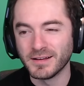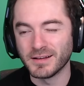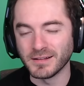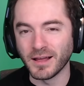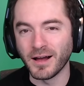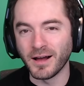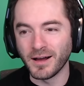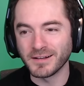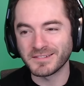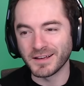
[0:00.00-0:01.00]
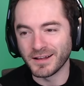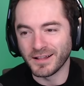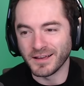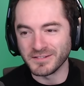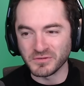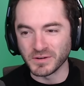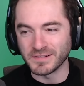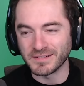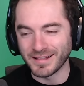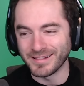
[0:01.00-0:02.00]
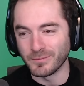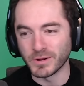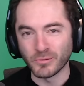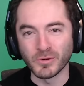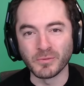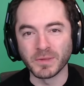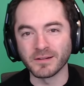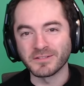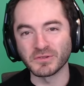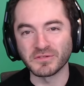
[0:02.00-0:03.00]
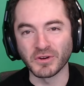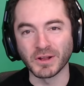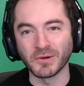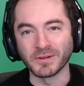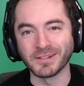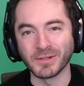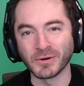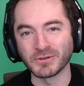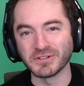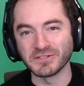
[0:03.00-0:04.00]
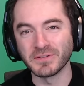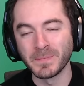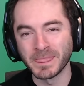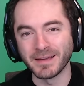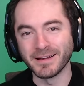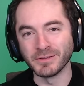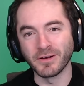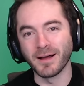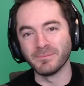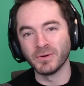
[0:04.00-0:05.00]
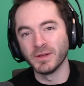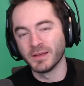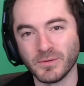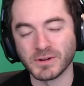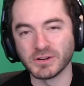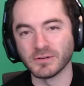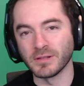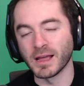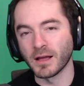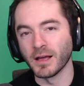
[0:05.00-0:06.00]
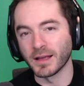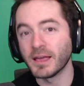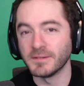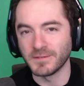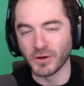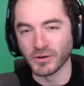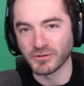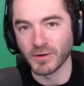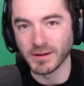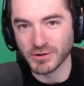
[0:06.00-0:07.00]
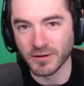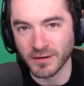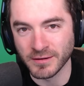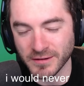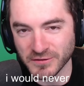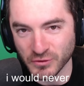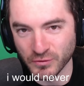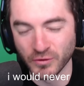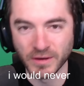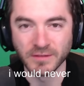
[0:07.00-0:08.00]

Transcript: nah, it's kind of nice when it's got a little bit of room there, so started going to larges on top. Which you're like, a kid's large, right, Jardon? Because you're 4 feet